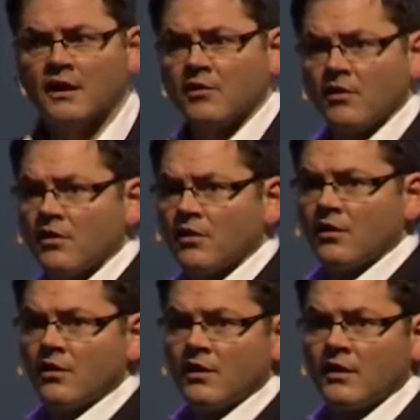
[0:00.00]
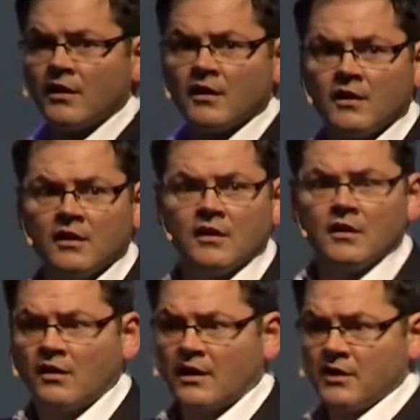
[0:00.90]
Anyone?
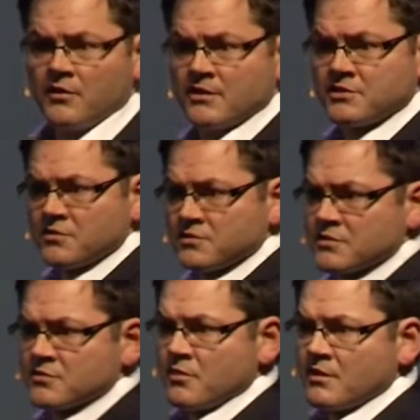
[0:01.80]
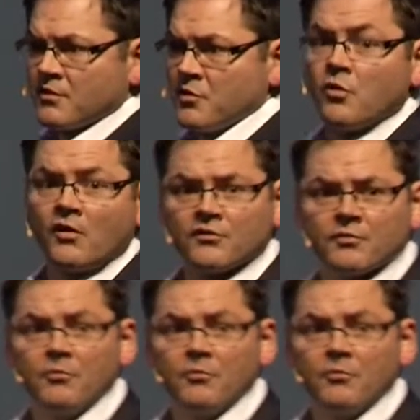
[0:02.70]
Okay, who has users who want